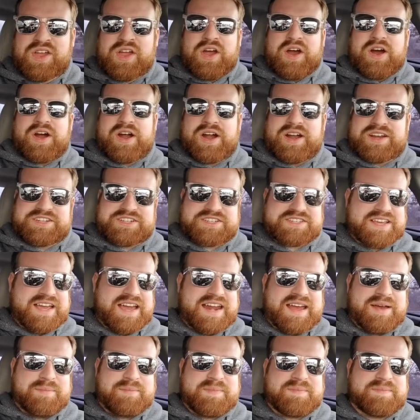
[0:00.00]
All right, just got
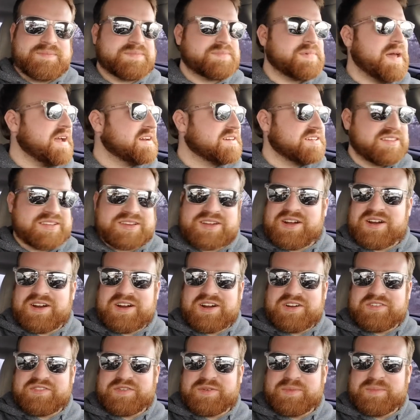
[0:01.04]
out back to the
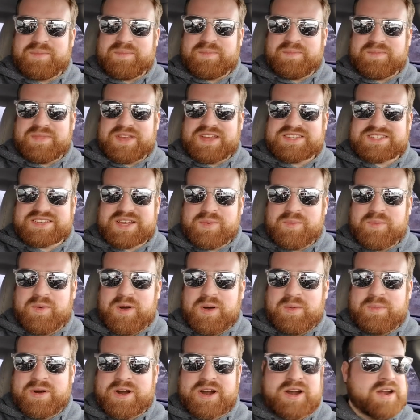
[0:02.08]
car from inside
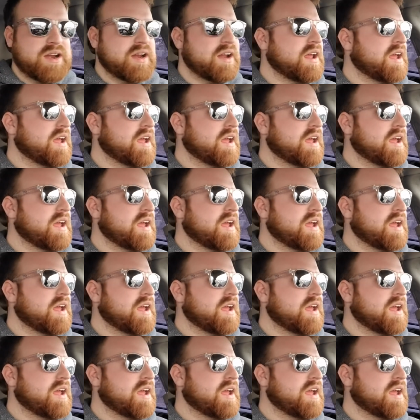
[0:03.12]
Walmart,